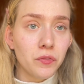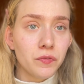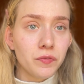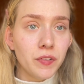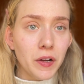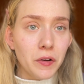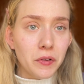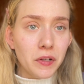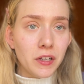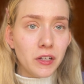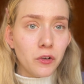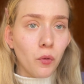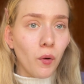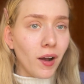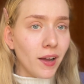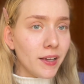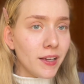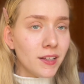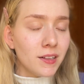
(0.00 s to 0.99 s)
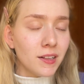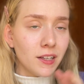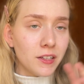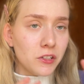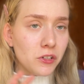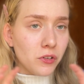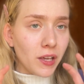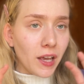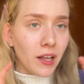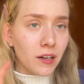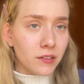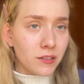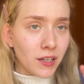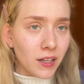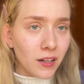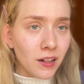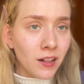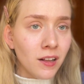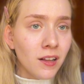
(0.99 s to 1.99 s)
very quiet, like you can't
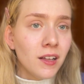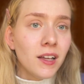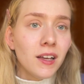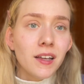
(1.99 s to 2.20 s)
tell,